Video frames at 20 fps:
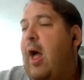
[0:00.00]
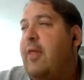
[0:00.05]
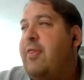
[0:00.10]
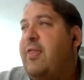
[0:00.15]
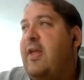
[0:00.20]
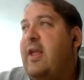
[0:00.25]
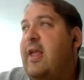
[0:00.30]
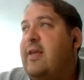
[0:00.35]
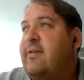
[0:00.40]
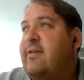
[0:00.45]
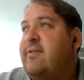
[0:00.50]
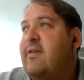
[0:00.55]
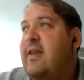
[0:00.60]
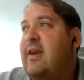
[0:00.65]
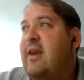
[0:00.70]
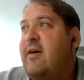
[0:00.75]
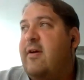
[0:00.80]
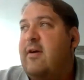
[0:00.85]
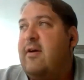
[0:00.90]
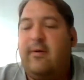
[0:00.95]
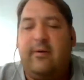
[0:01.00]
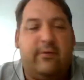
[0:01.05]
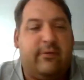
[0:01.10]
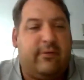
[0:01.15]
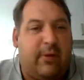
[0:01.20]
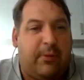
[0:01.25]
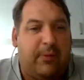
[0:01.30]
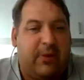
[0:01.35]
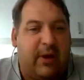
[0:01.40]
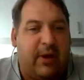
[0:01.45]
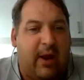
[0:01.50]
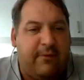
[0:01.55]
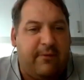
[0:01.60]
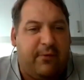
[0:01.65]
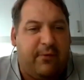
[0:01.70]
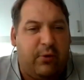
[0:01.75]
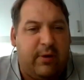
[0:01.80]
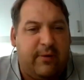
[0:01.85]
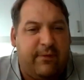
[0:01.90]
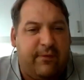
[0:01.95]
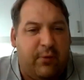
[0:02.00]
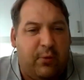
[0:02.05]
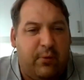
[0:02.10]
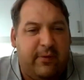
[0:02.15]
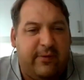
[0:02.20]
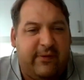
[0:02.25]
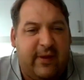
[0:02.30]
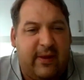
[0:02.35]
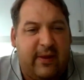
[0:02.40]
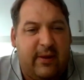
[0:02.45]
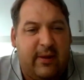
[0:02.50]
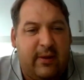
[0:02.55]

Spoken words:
think it's in something like 44, is it?